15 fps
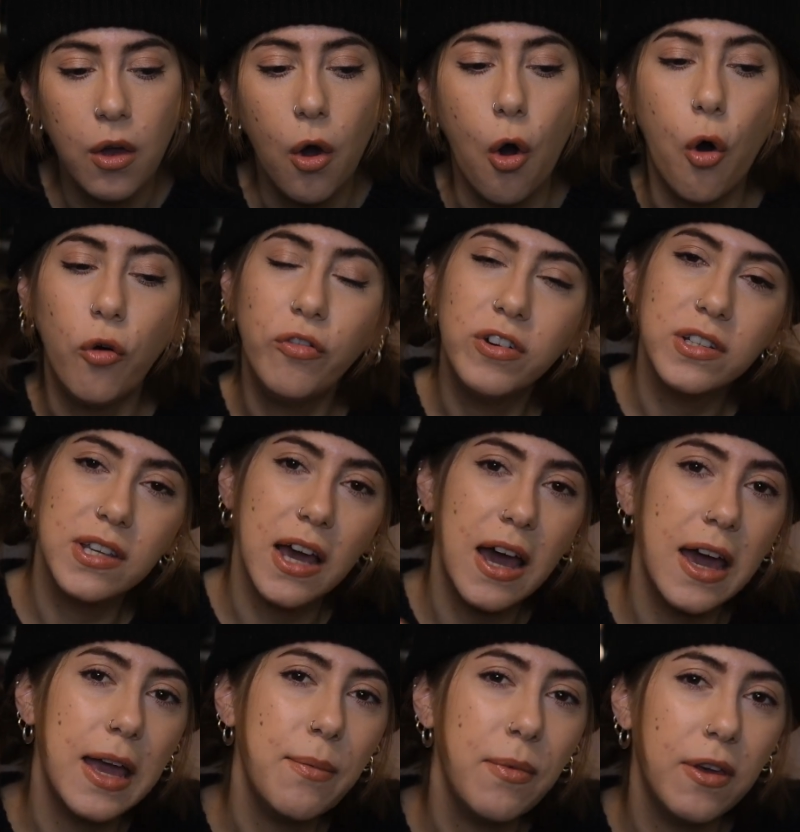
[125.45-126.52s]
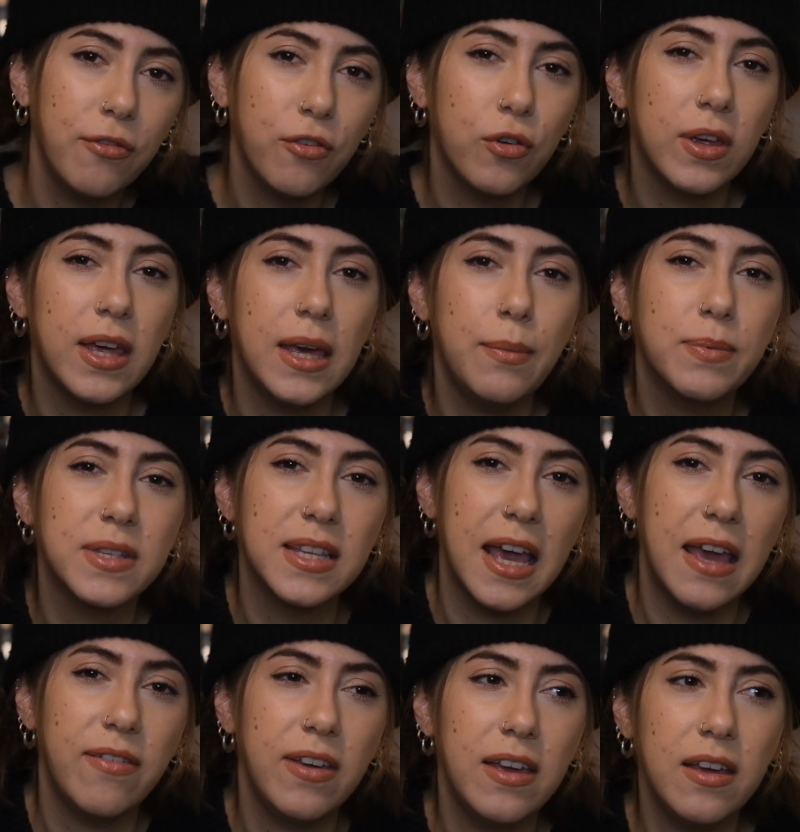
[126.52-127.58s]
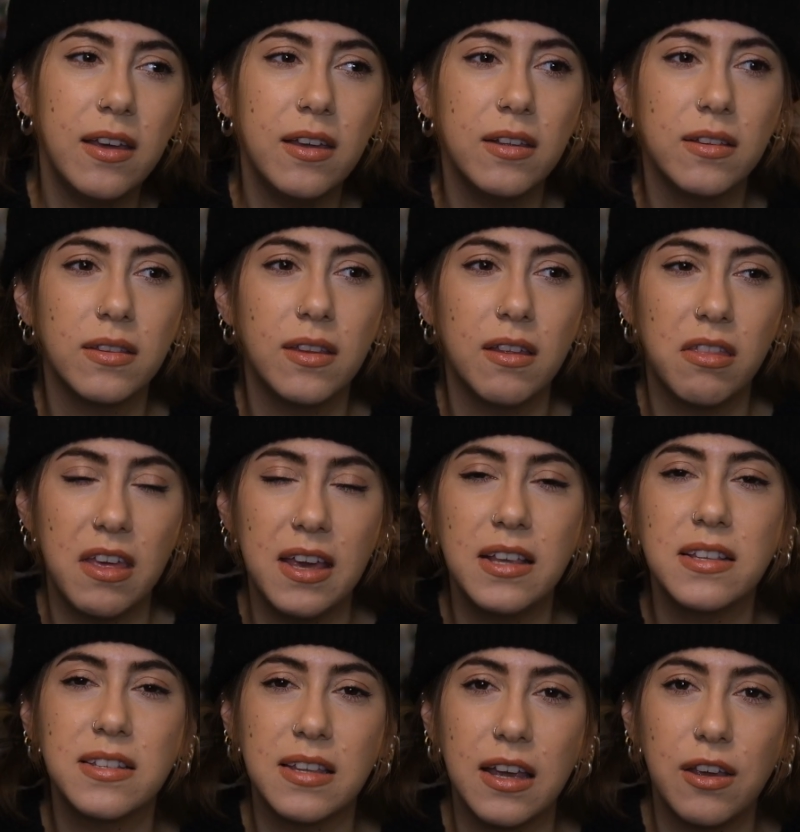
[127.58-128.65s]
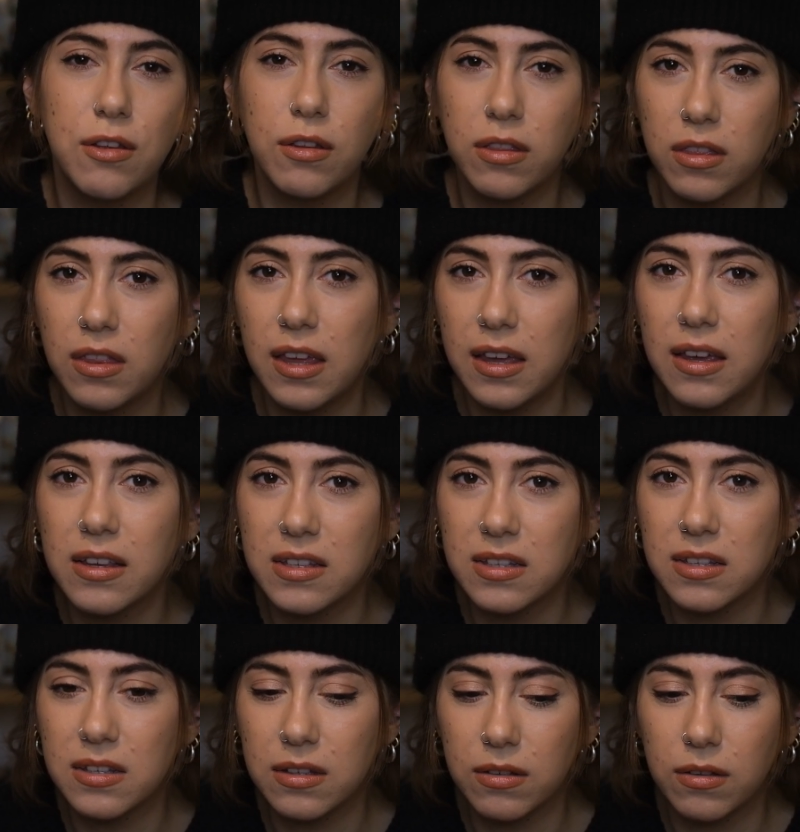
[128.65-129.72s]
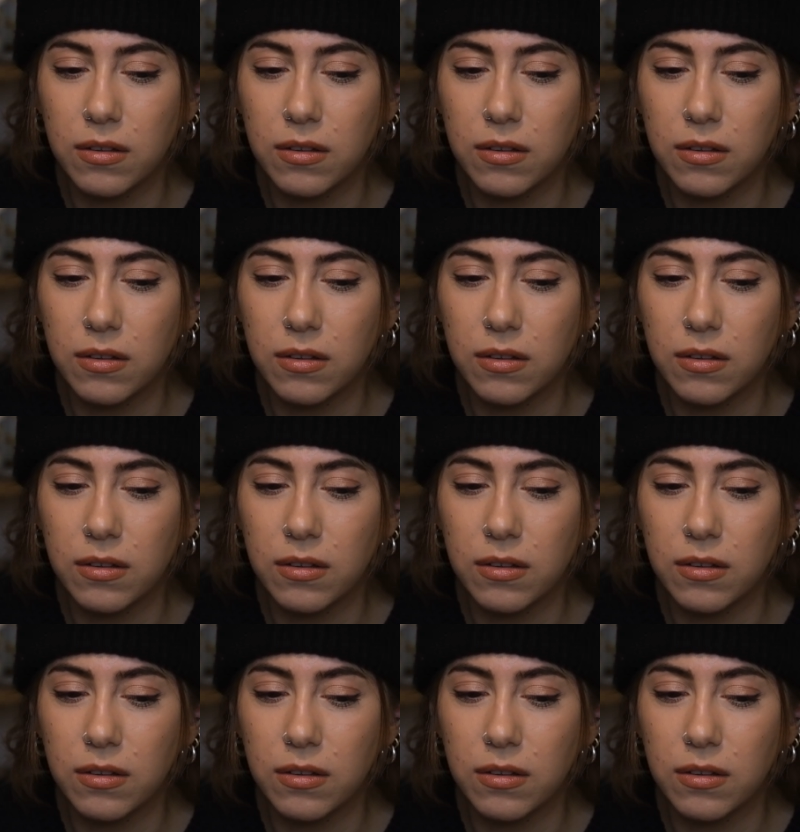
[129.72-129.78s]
over time, if you keep saving the things that you think is